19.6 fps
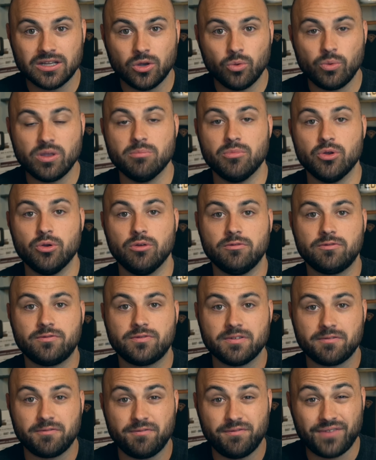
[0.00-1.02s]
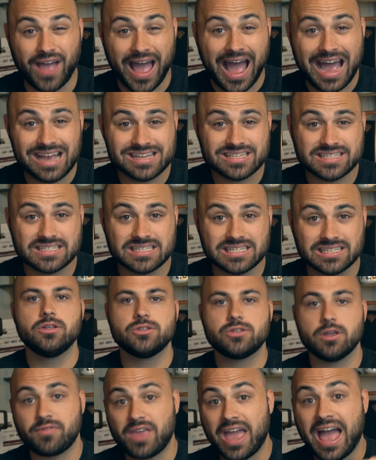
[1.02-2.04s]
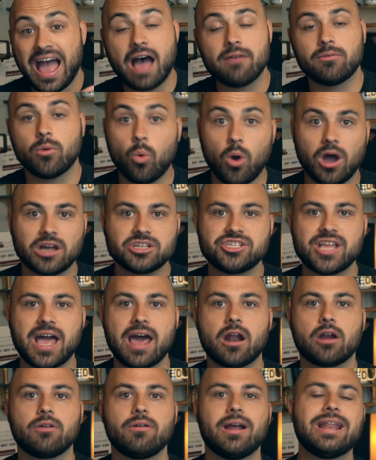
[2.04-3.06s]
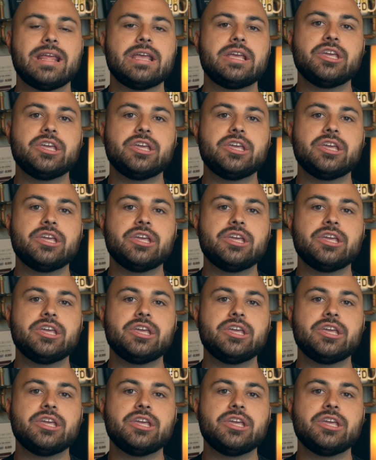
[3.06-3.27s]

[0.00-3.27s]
We moved fast. So if you haven't watched that already,